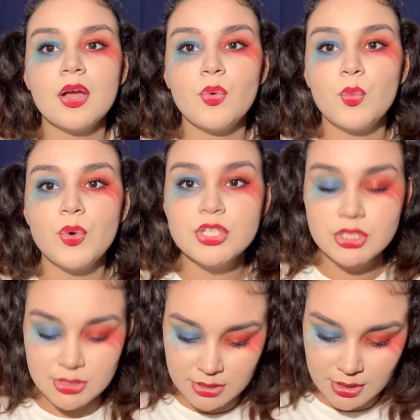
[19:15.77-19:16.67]
we're
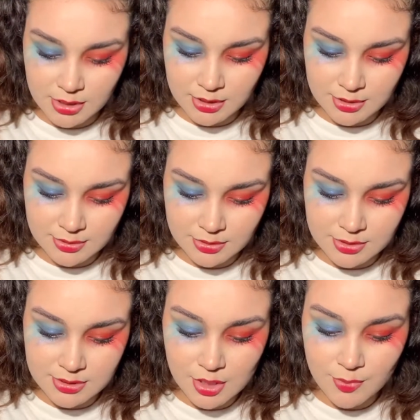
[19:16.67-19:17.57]
just gonna
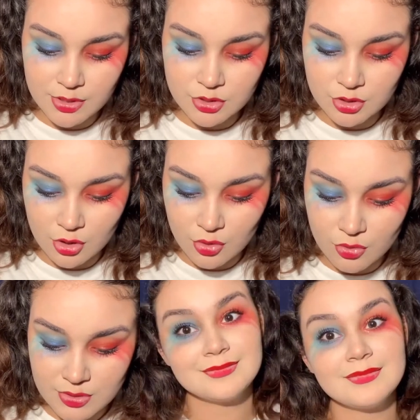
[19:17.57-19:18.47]
see where this
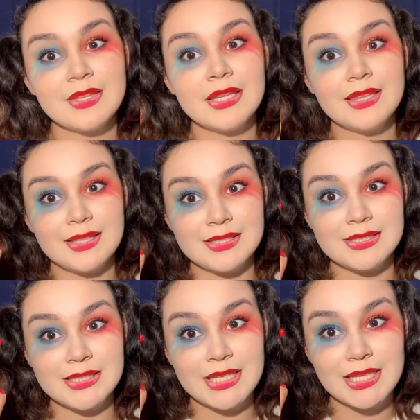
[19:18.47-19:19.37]
goes. This
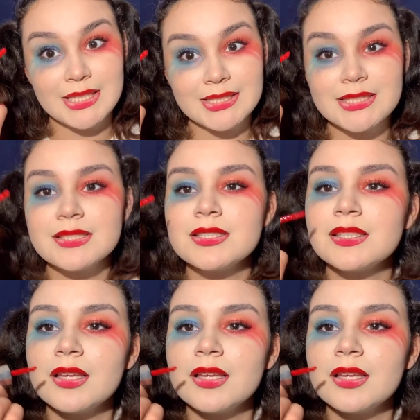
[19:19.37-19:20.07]
is it.